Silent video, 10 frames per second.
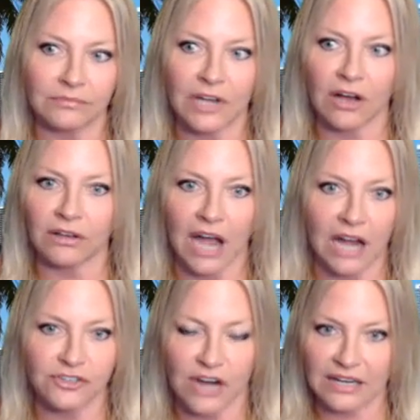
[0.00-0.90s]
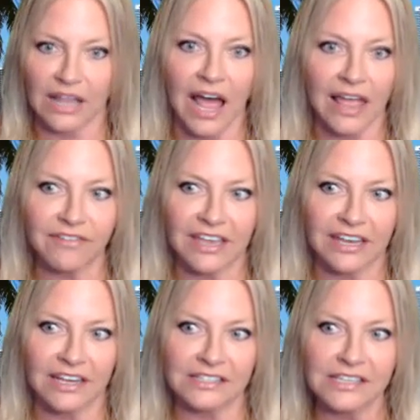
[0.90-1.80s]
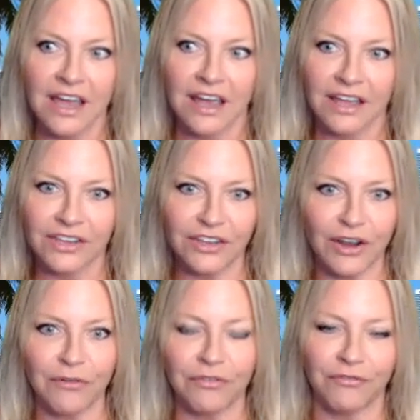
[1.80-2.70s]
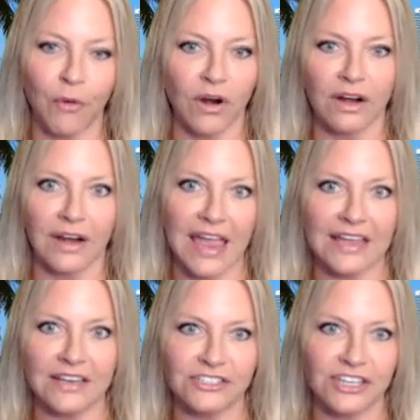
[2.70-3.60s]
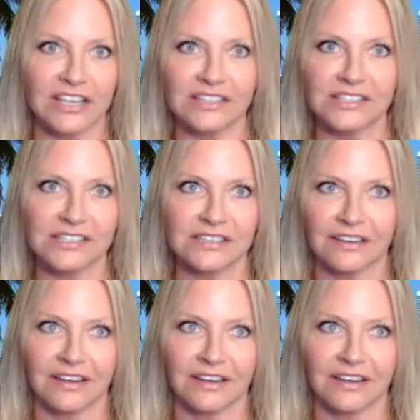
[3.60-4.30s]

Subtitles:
called Contract Live, and it's for agents,